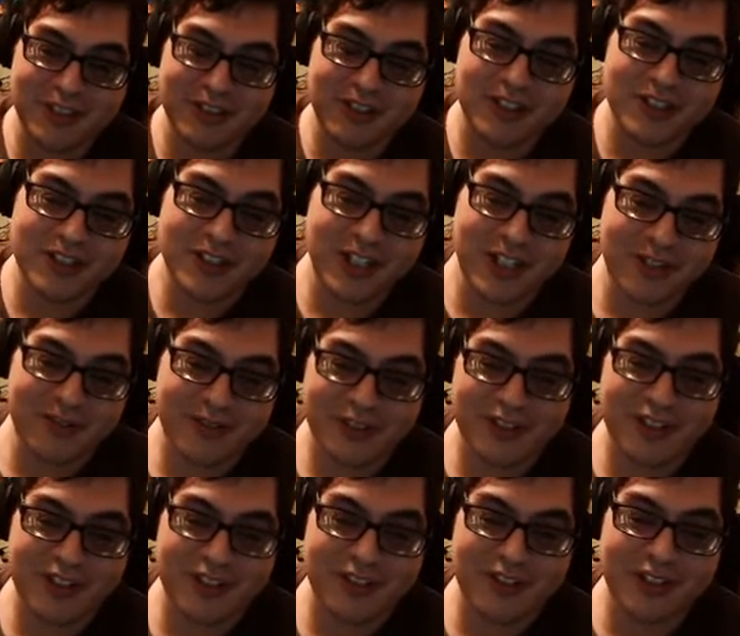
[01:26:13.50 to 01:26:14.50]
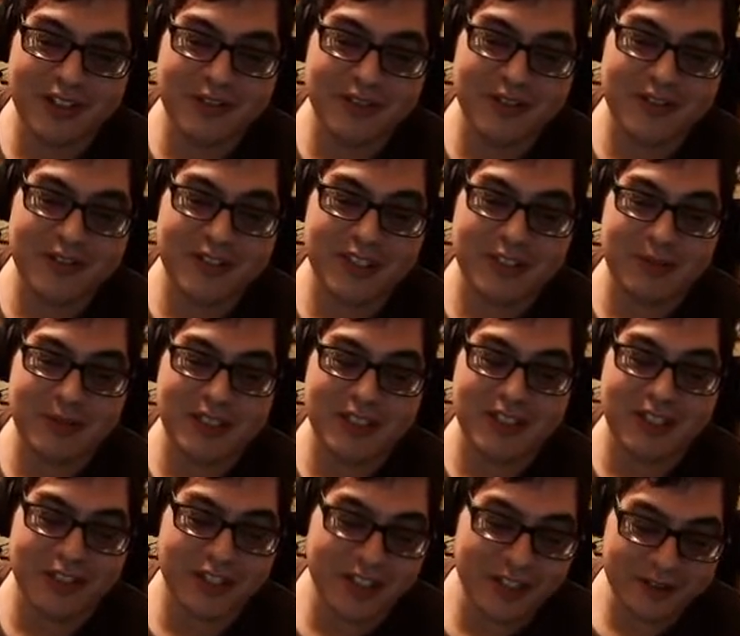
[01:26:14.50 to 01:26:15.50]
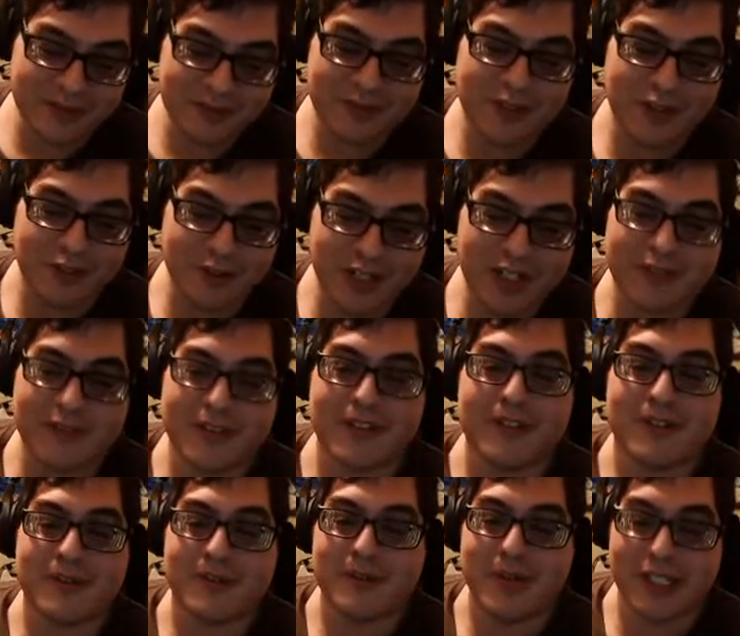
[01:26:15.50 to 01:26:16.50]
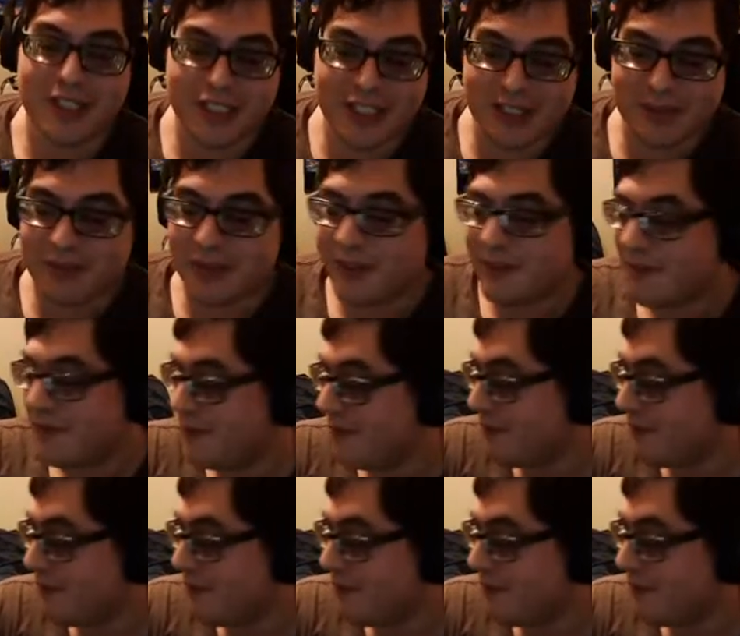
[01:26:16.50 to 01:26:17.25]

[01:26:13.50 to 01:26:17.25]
you a good Titanfall 2, even if it is a bit silly, or whatever makes you happy.